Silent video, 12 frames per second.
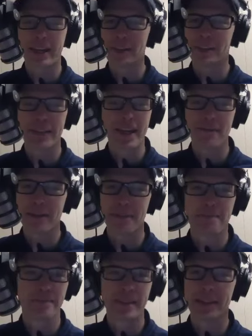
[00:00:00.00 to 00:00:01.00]
just gave
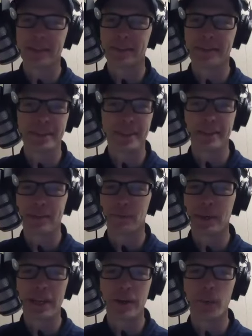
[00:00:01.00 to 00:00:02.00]
up. It, it
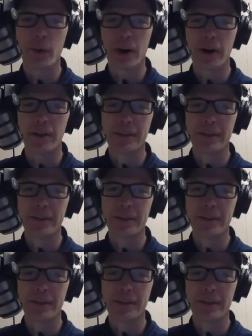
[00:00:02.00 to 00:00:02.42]
we hit a wall.